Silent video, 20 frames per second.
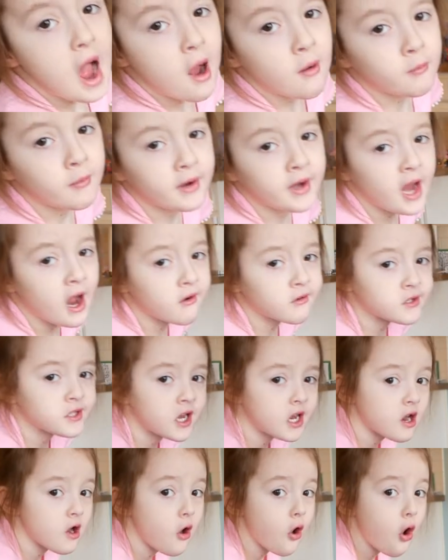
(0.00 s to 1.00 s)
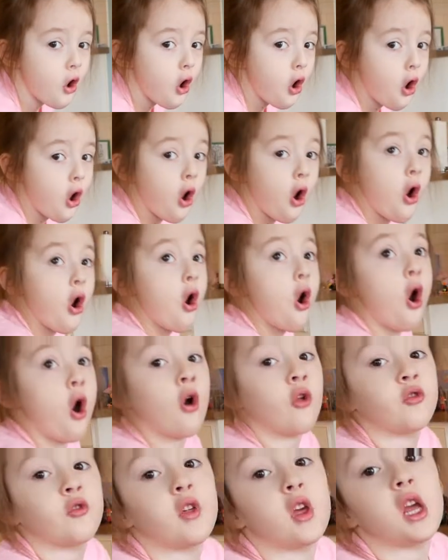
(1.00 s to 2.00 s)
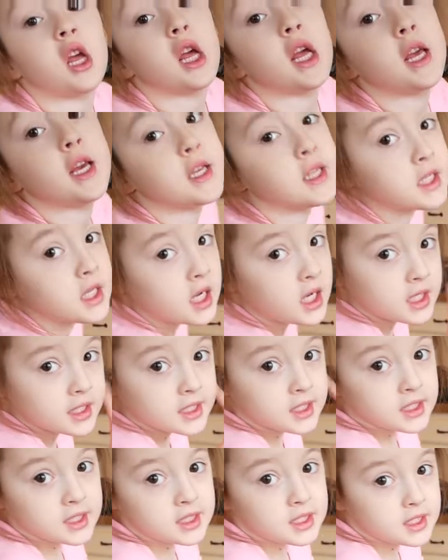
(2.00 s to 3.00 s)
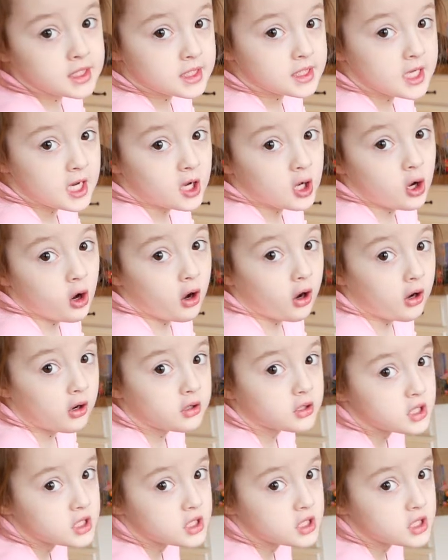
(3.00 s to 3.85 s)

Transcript: And we're counting all these stickers.